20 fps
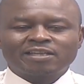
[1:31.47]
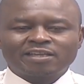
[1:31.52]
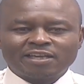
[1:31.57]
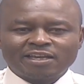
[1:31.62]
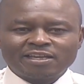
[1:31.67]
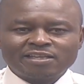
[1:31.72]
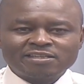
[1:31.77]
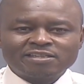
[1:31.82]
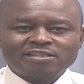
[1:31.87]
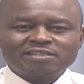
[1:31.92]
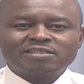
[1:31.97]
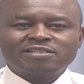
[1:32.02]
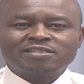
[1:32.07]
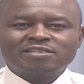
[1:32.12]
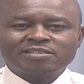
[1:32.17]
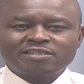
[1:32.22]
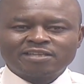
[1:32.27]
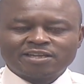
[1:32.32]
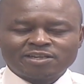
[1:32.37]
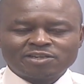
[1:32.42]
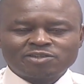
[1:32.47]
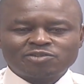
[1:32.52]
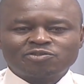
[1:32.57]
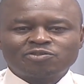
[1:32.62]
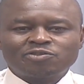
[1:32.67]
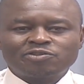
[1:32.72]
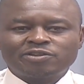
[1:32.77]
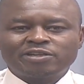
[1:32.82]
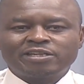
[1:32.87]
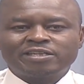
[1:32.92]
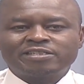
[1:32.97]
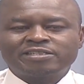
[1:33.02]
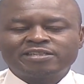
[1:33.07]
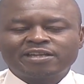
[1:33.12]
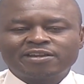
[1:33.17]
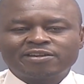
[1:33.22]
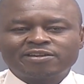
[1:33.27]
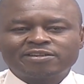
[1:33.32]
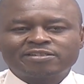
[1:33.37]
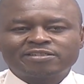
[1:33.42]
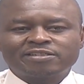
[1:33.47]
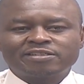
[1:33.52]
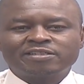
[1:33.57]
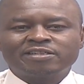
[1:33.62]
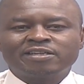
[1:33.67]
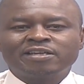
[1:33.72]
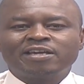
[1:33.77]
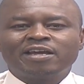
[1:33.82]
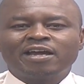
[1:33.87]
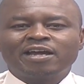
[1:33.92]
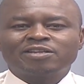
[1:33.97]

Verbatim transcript: Kenya's territorial integrity